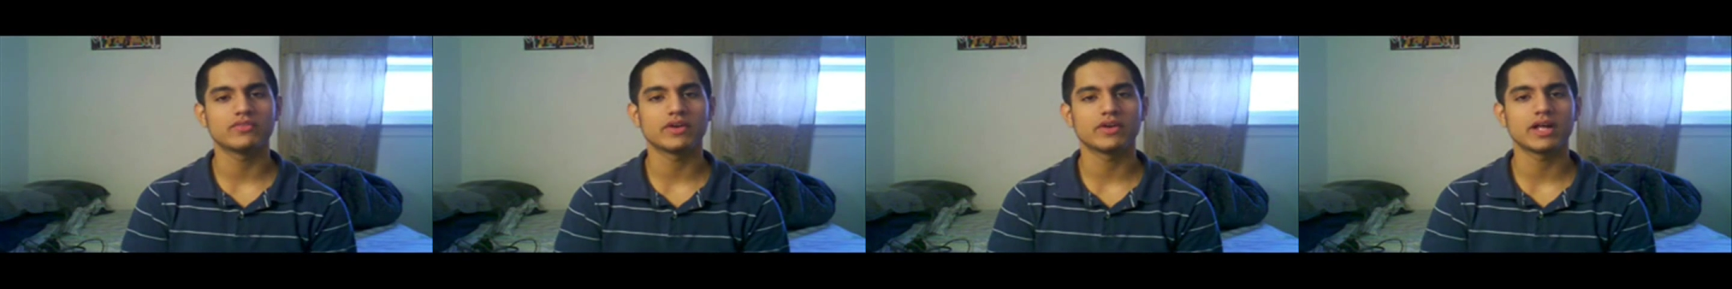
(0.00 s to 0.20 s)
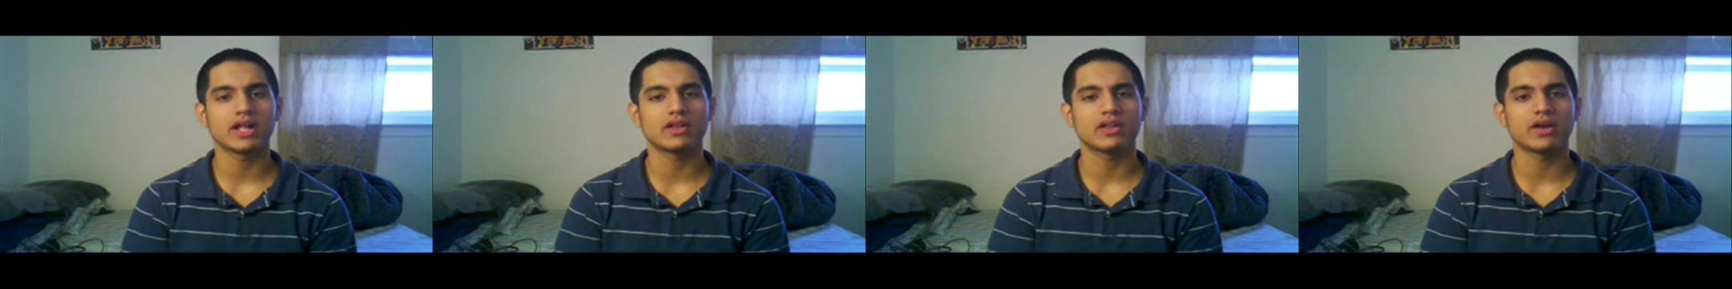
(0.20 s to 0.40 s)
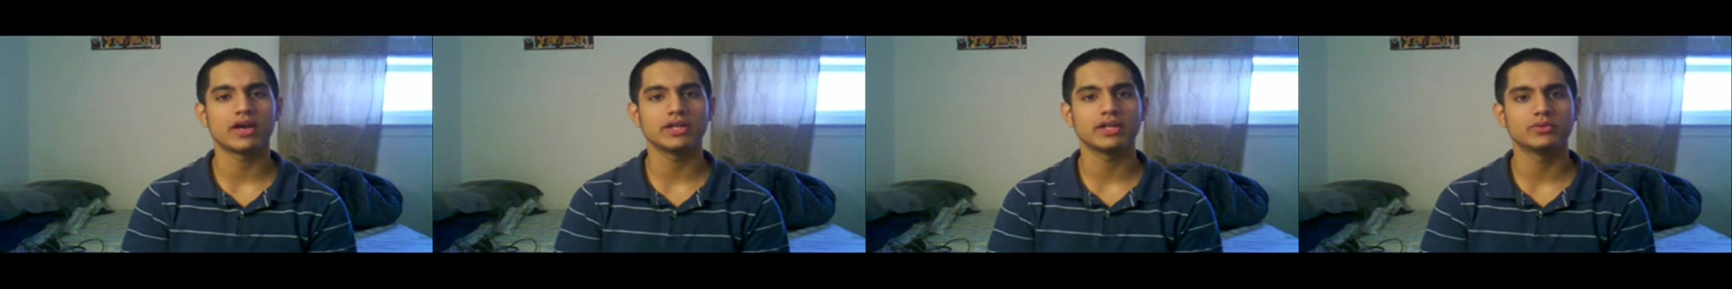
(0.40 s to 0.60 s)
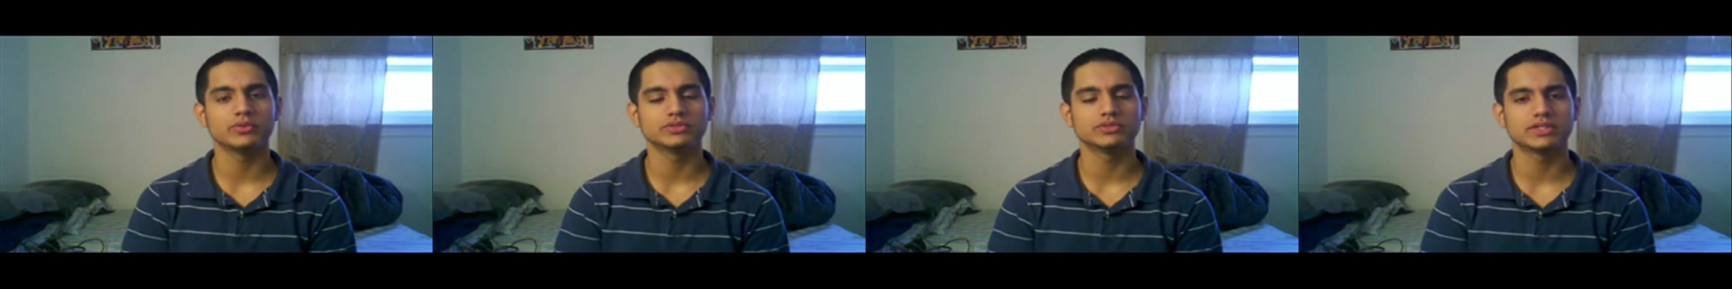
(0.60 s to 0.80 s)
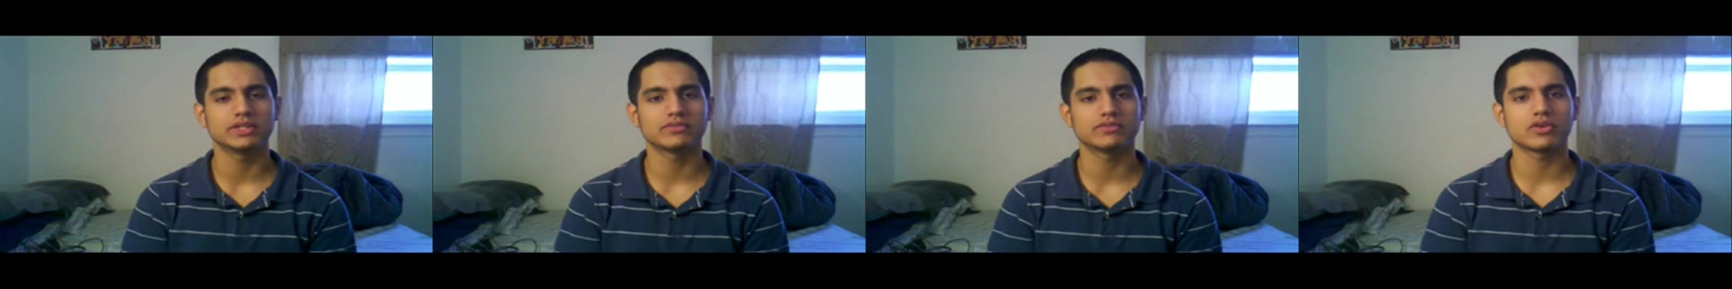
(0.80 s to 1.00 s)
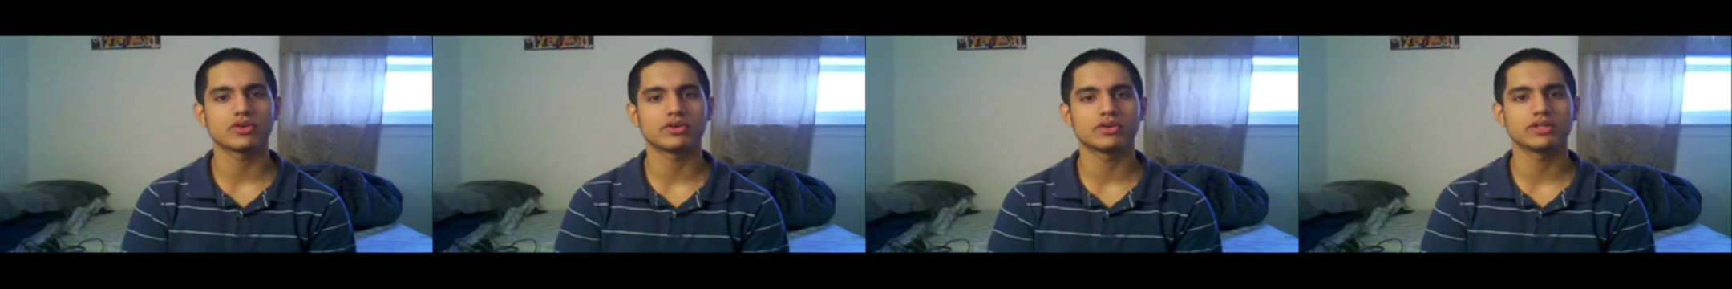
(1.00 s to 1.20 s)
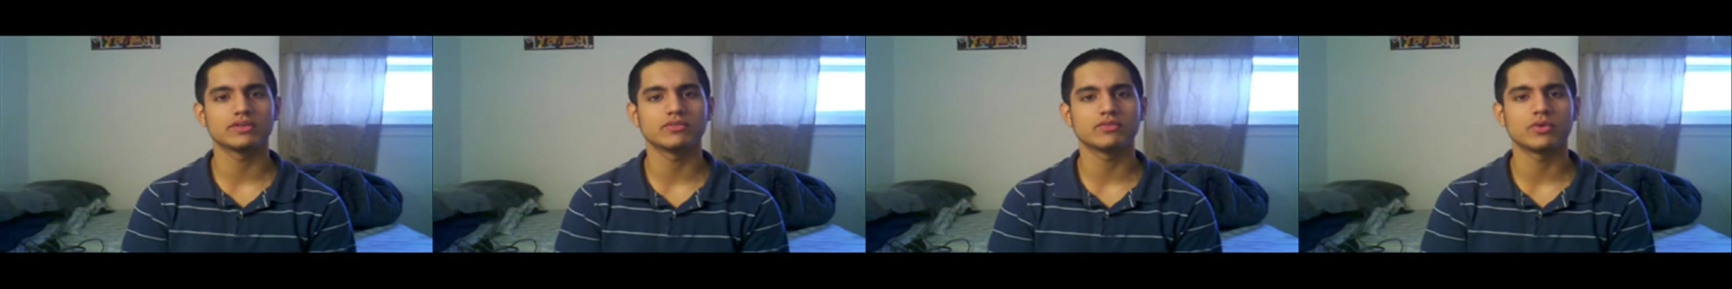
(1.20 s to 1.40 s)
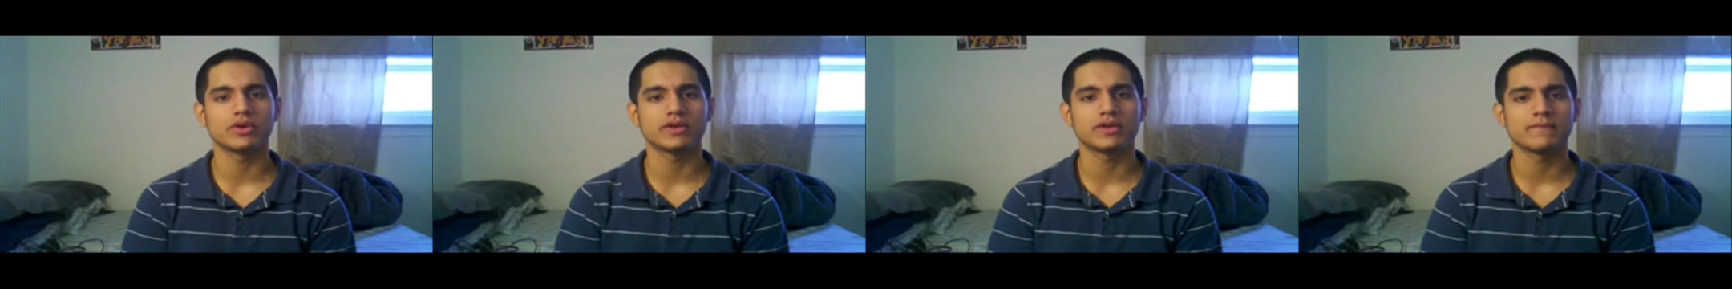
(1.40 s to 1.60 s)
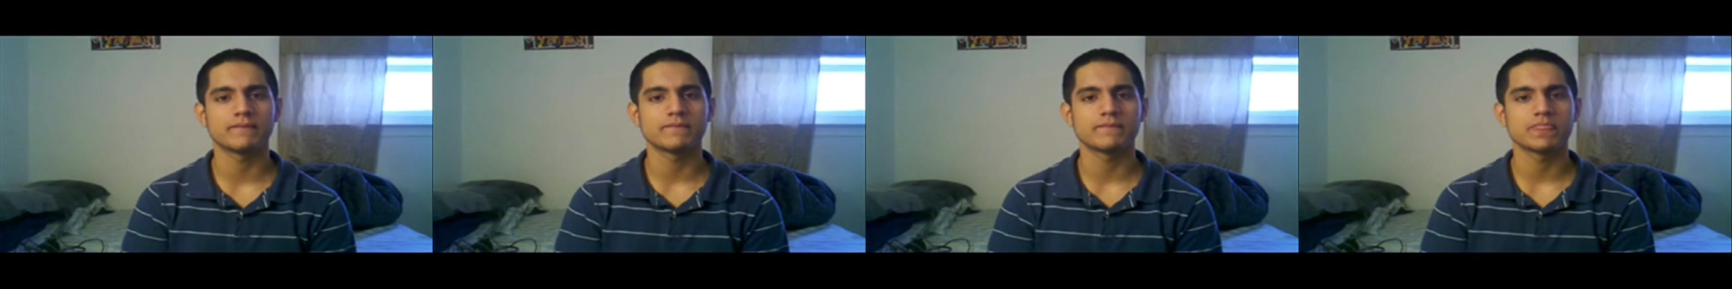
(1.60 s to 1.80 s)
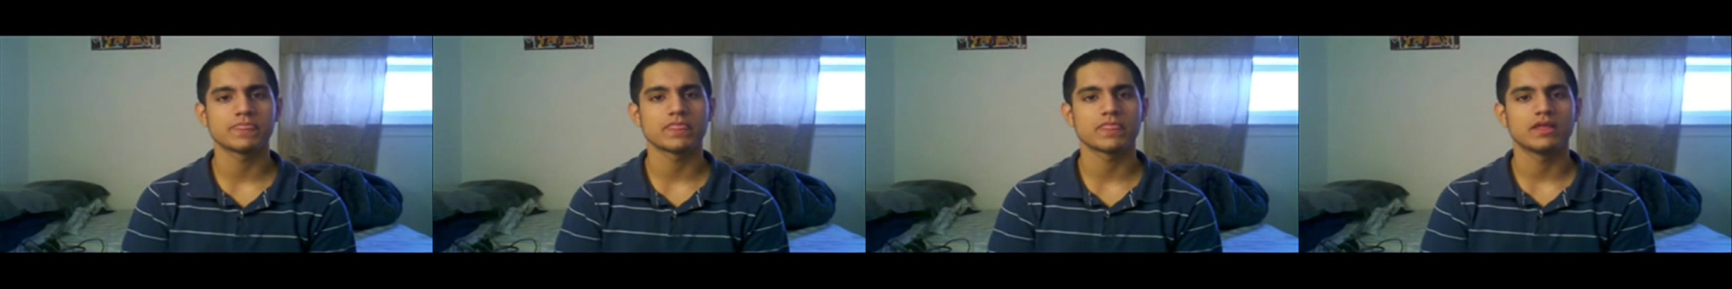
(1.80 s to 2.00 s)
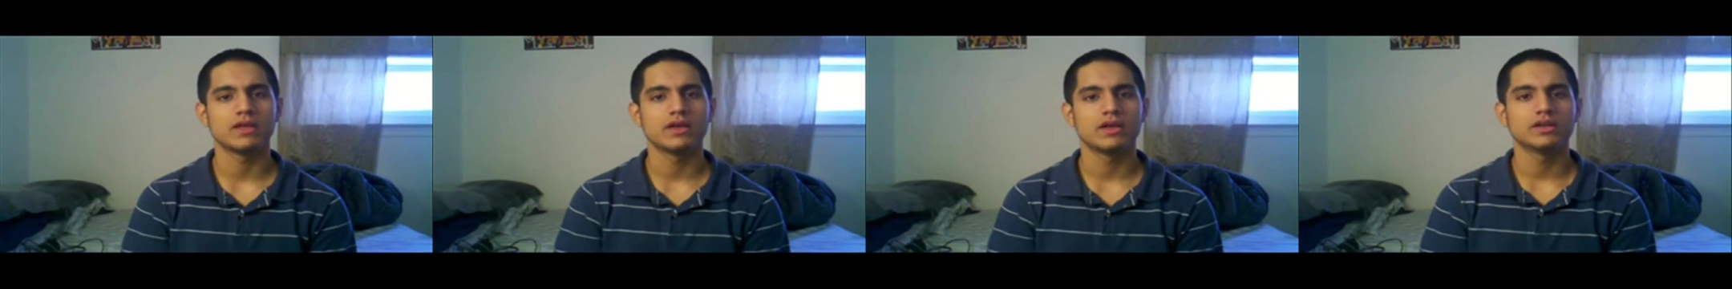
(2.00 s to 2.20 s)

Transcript: $25 iTunes gift card giveaway.